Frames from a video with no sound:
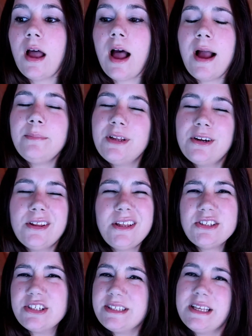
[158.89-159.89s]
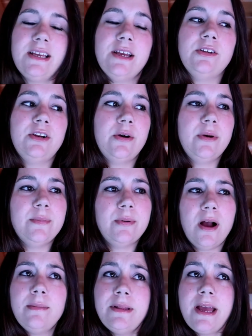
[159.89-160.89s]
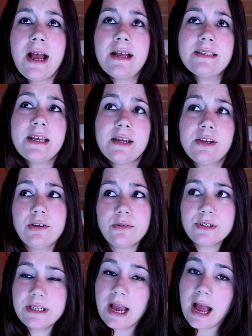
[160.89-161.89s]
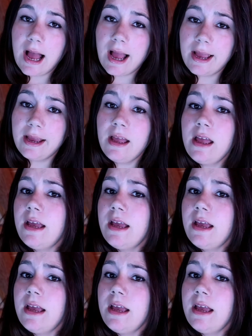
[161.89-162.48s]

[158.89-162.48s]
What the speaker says: I'm literally just thinking, you know, he probably has like a UTI.